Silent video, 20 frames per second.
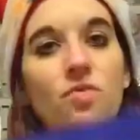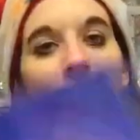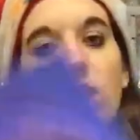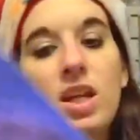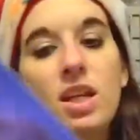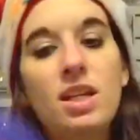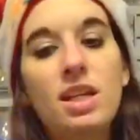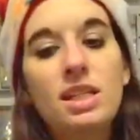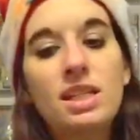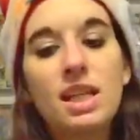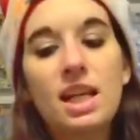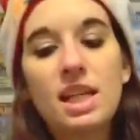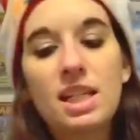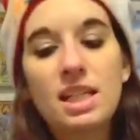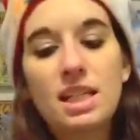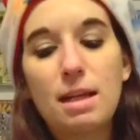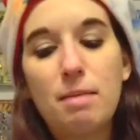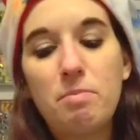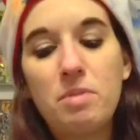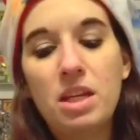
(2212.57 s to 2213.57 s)
friend is kind of
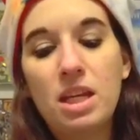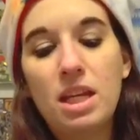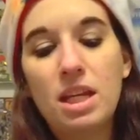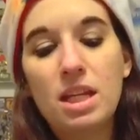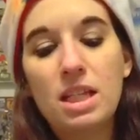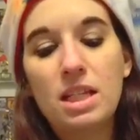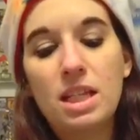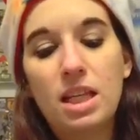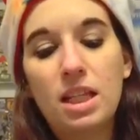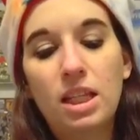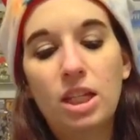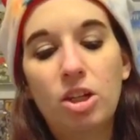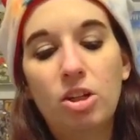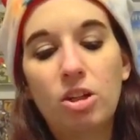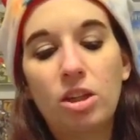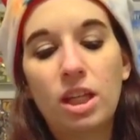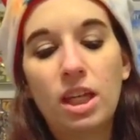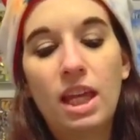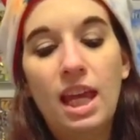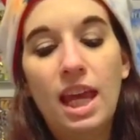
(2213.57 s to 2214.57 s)
stepping in and telling her
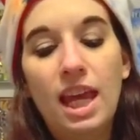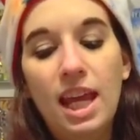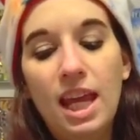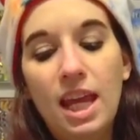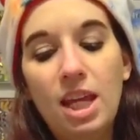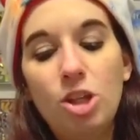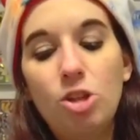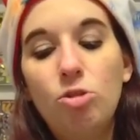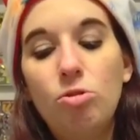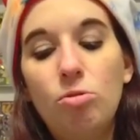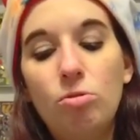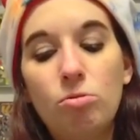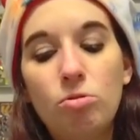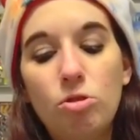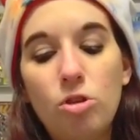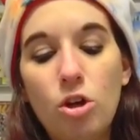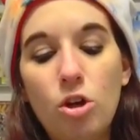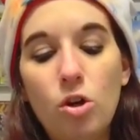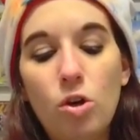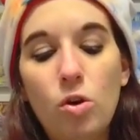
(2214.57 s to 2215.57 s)
like, hey, you don't
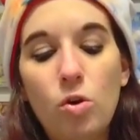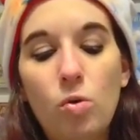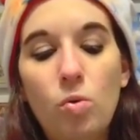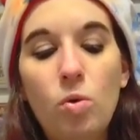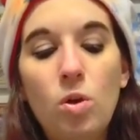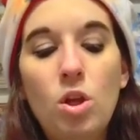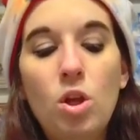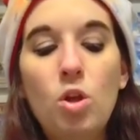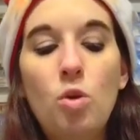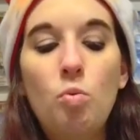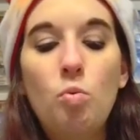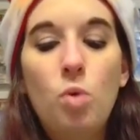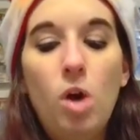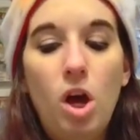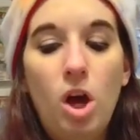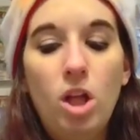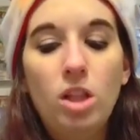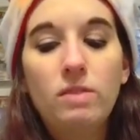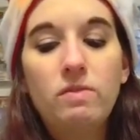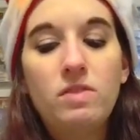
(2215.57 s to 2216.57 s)
know what
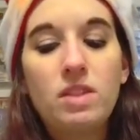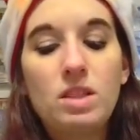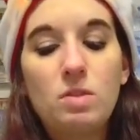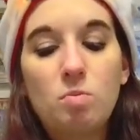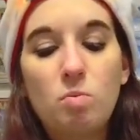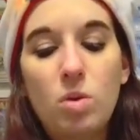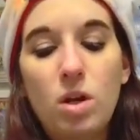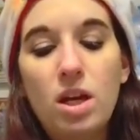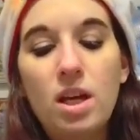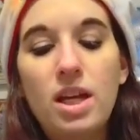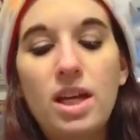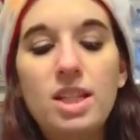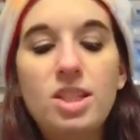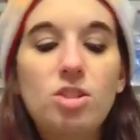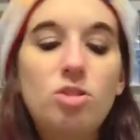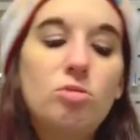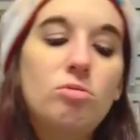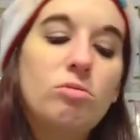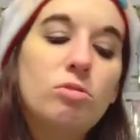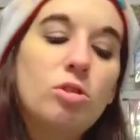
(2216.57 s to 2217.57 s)
all of this was.
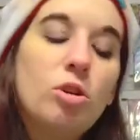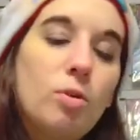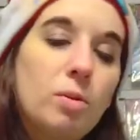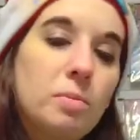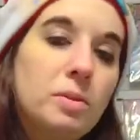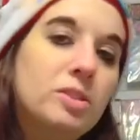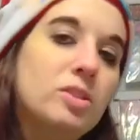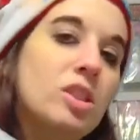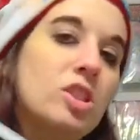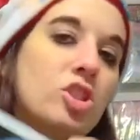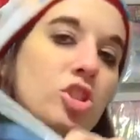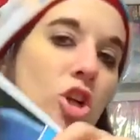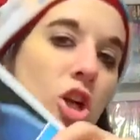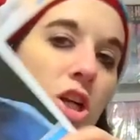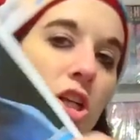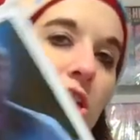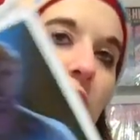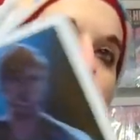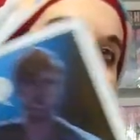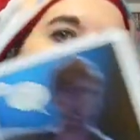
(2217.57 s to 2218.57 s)
You don't know about the
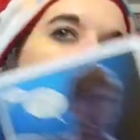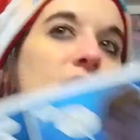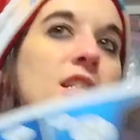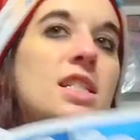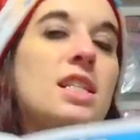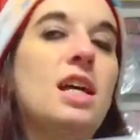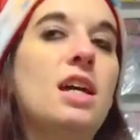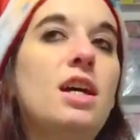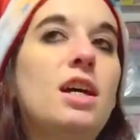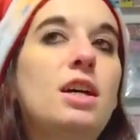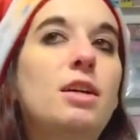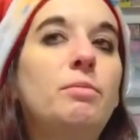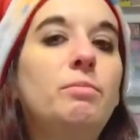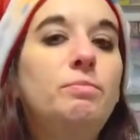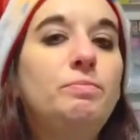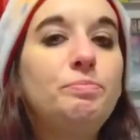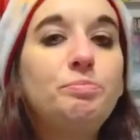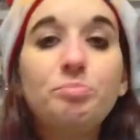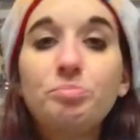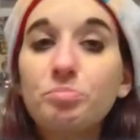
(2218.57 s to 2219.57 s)
darkness.
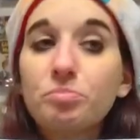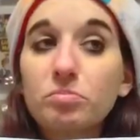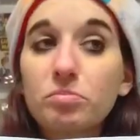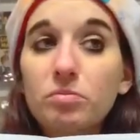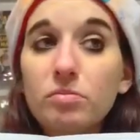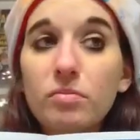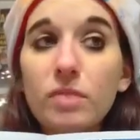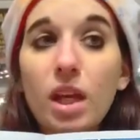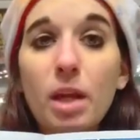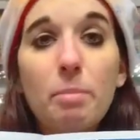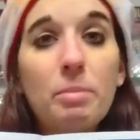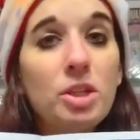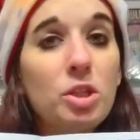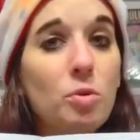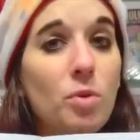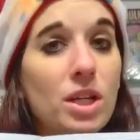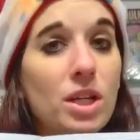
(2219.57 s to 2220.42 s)
Um, but you